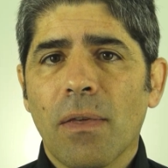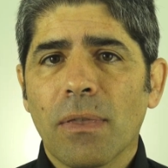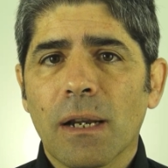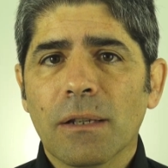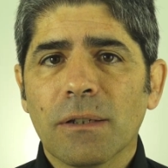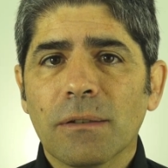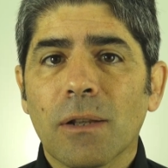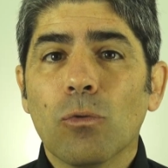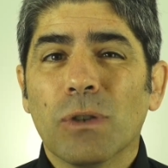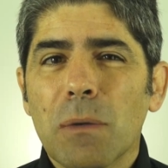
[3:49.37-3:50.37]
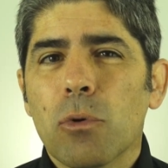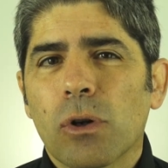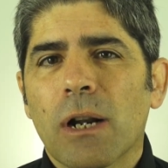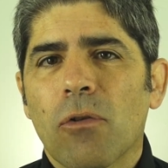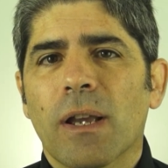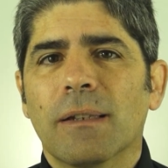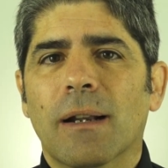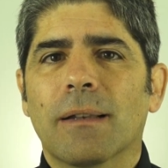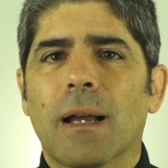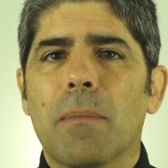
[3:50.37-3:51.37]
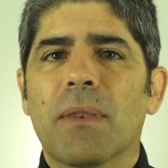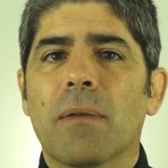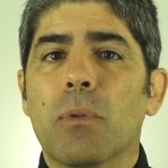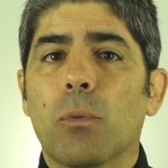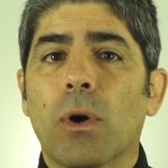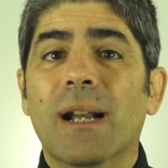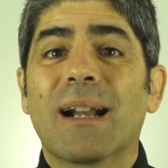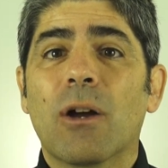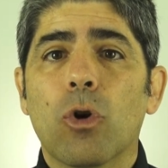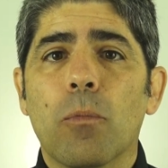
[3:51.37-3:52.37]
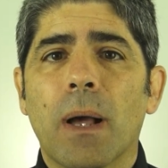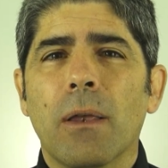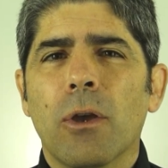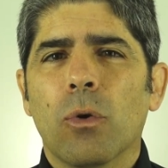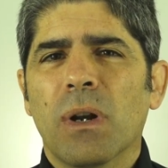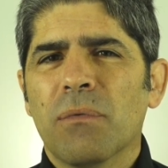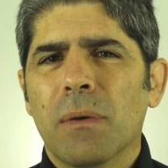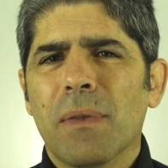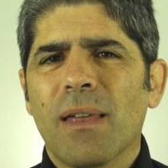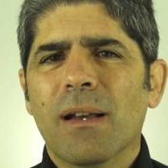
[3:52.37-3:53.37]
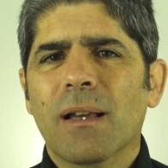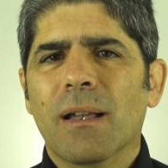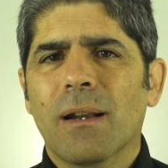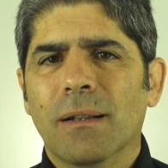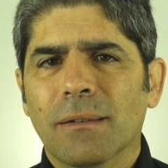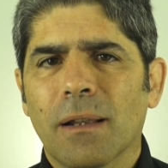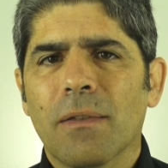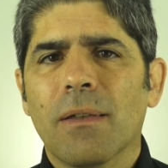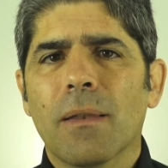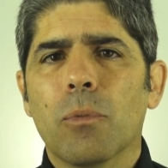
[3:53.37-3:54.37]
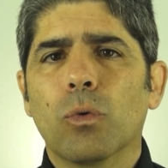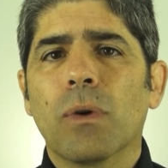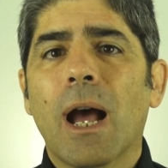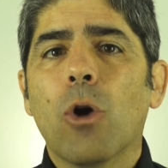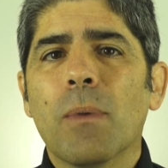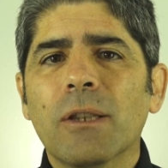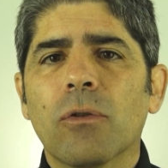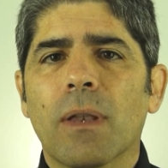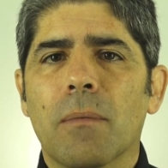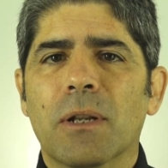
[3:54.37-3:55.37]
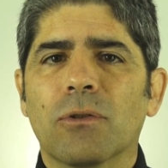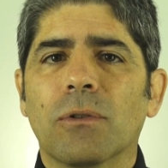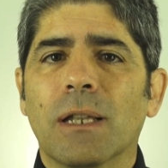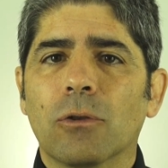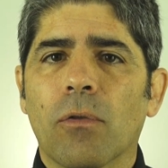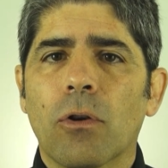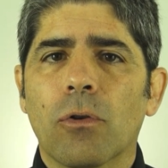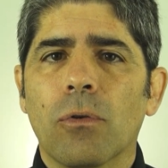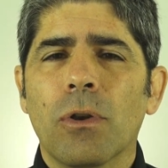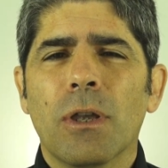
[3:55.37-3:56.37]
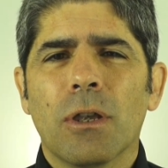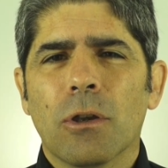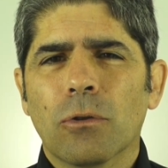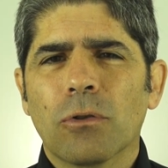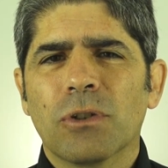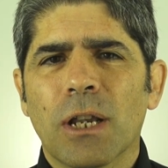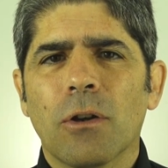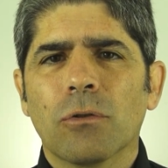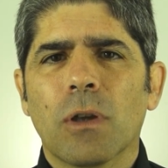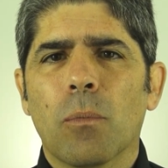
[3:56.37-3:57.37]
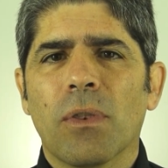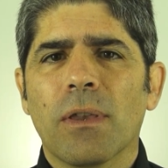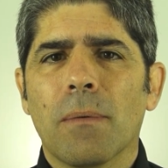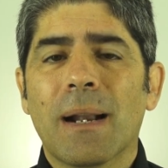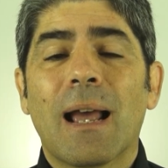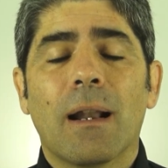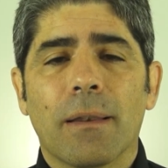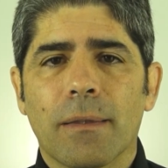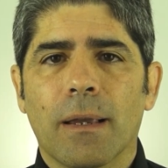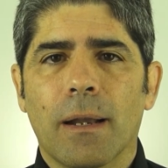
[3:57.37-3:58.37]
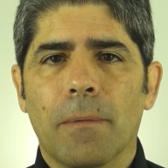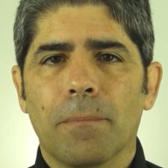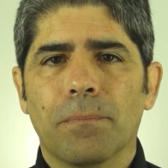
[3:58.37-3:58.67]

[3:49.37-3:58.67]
There is also a rare type of cataract that can cause glaucoma, a disease characterized by increased pressure inside the eye and other signs that can lead to blindness.